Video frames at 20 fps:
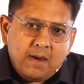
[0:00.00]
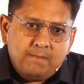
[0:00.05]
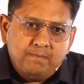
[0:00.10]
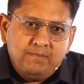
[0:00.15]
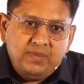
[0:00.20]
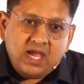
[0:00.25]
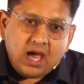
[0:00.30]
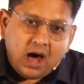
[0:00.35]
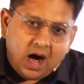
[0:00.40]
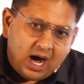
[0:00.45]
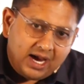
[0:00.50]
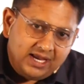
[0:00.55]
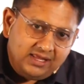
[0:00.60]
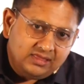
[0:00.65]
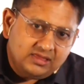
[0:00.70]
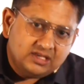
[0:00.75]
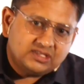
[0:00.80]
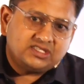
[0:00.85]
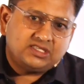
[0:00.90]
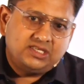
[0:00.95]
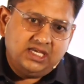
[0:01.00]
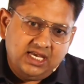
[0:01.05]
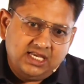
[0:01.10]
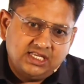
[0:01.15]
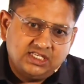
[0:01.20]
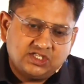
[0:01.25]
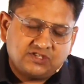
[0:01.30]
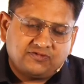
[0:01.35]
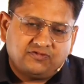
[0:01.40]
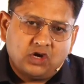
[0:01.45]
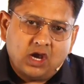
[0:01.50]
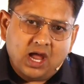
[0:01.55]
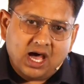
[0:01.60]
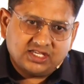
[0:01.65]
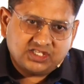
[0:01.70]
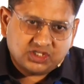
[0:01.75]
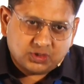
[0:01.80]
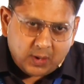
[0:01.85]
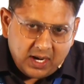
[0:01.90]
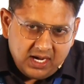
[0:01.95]
behind the scenes for
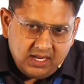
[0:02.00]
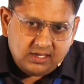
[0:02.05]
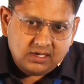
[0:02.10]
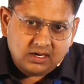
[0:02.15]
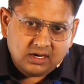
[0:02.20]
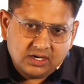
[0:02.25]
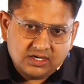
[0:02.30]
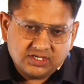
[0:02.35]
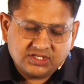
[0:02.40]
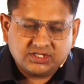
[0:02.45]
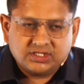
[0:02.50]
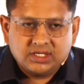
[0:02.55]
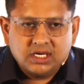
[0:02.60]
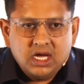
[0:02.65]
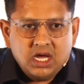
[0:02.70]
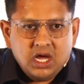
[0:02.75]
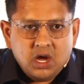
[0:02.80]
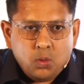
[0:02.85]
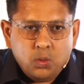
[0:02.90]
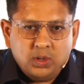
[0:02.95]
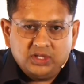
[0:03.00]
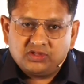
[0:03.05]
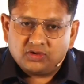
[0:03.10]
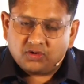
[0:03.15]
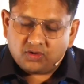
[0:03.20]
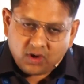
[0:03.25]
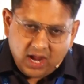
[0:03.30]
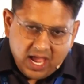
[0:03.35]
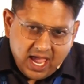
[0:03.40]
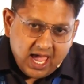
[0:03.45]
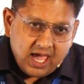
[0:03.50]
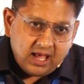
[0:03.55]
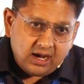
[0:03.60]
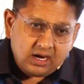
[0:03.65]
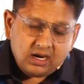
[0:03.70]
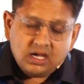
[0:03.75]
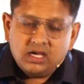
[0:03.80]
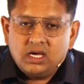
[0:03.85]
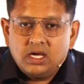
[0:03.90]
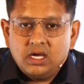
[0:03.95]
last 20 years with
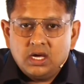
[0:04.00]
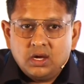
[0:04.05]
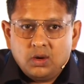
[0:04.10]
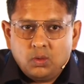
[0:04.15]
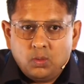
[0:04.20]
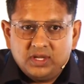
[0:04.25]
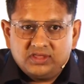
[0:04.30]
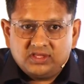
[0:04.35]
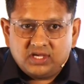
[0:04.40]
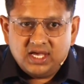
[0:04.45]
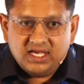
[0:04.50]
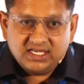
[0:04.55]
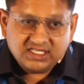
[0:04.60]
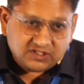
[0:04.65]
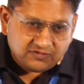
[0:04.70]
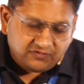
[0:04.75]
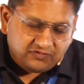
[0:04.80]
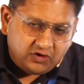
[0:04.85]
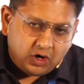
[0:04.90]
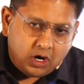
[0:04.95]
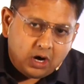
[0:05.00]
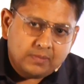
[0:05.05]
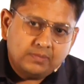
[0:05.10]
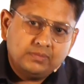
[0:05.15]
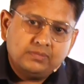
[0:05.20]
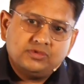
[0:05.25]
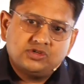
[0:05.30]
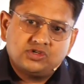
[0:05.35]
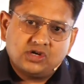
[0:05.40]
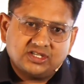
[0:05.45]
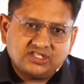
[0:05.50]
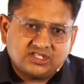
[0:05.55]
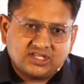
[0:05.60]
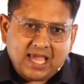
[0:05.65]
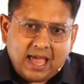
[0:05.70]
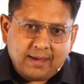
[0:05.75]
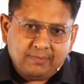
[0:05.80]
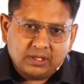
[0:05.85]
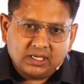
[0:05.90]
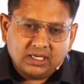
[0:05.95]
RARE, with his firm Trust
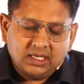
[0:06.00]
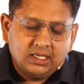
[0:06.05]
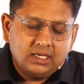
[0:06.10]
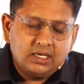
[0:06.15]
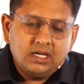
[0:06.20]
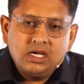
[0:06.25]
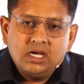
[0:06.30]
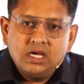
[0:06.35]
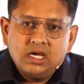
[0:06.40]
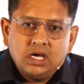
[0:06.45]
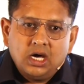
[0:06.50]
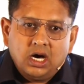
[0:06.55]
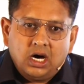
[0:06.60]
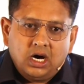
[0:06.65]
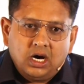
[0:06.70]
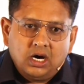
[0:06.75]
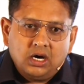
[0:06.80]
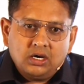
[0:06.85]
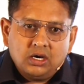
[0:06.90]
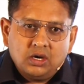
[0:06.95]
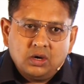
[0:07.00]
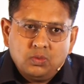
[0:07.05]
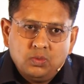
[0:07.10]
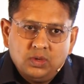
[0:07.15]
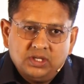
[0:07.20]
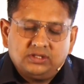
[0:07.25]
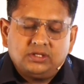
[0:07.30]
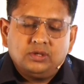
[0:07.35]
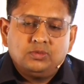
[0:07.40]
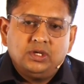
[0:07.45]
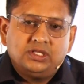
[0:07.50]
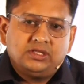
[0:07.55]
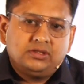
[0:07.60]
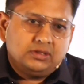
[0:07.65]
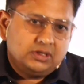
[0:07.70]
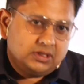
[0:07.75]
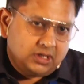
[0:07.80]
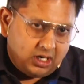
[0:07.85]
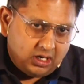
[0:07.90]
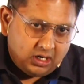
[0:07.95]
Capital, with
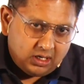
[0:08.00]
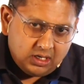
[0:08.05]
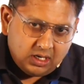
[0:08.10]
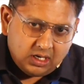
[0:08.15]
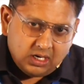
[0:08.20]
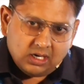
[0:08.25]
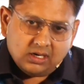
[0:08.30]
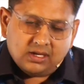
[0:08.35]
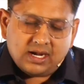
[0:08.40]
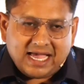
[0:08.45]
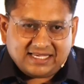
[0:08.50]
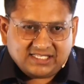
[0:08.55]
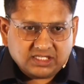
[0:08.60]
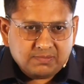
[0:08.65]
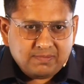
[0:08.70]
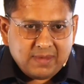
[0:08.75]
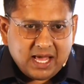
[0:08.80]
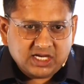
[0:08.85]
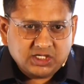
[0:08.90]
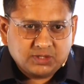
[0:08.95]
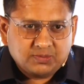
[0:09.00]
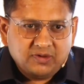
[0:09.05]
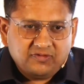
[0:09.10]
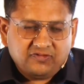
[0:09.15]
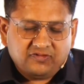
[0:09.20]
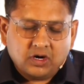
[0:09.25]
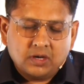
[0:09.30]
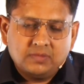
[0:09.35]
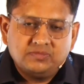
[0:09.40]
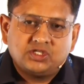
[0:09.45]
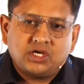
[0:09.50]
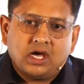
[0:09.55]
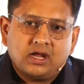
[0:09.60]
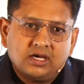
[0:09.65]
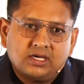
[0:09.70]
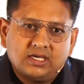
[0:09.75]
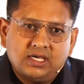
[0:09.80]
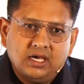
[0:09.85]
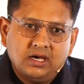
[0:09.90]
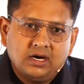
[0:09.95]
an asset management firm
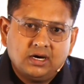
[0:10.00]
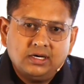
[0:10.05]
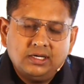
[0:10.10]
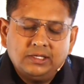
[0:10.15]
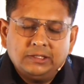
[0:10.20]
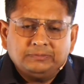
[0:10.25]
Chanakya.